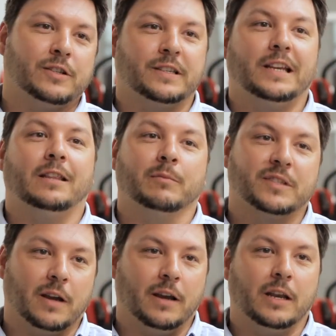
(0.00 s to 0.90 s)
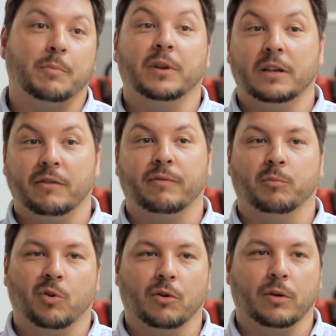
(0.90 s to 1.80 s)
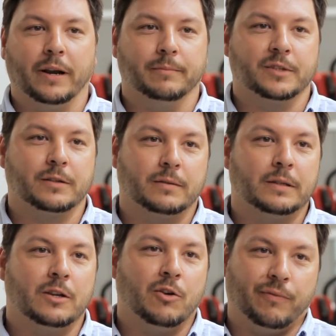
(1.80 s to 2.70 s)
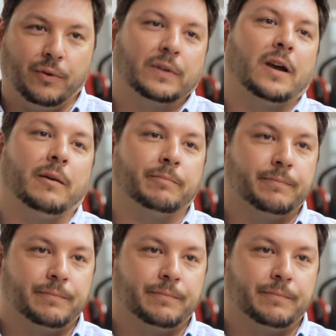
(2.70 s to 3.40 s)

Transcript: see them signed up in different programs full time.